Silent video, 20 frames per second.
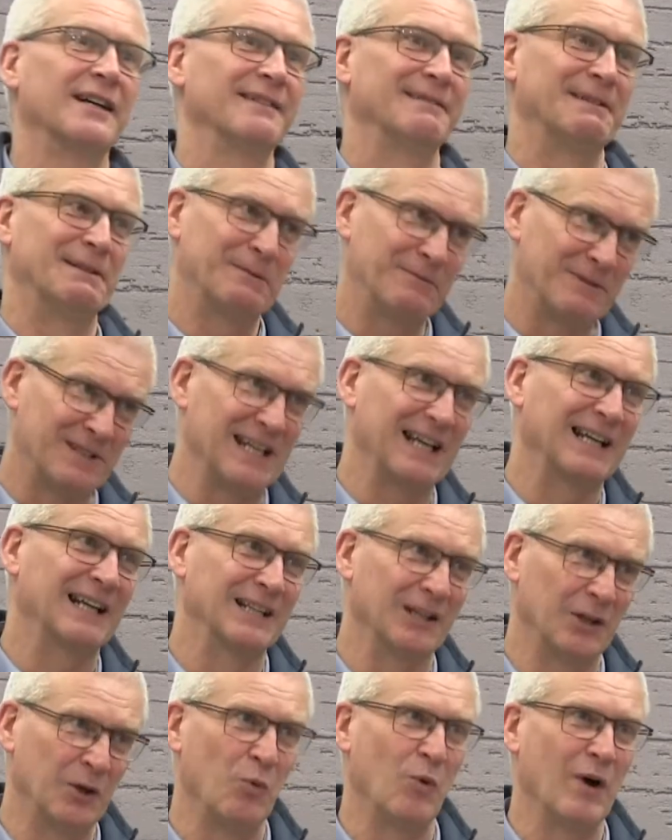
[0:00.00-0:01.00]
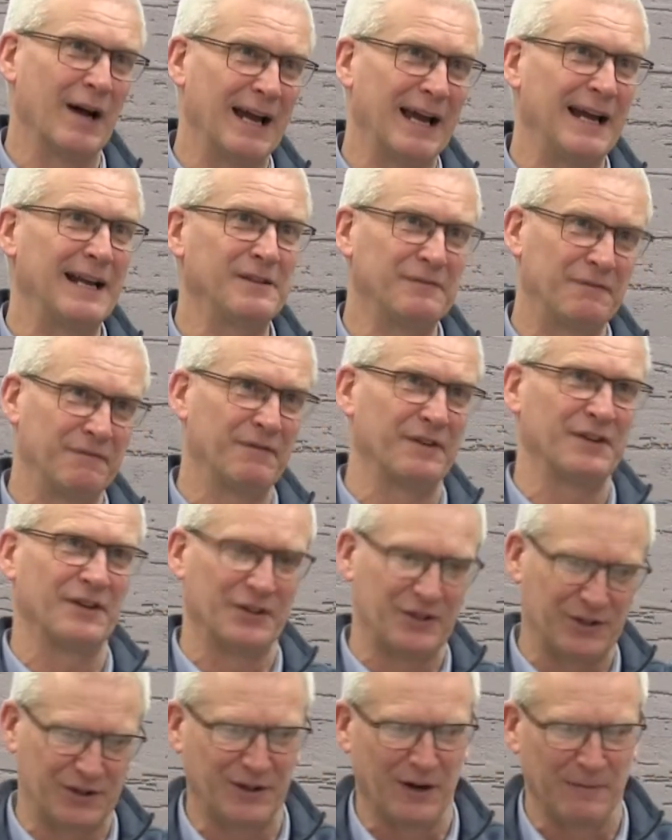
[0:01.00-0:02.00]
You know, take a little wine for your
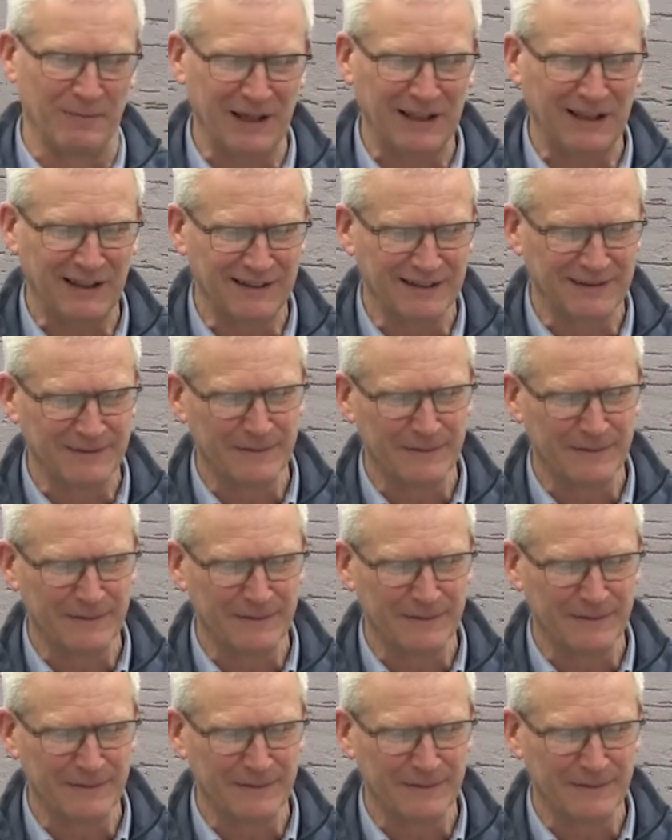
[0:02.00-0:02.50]
stomach.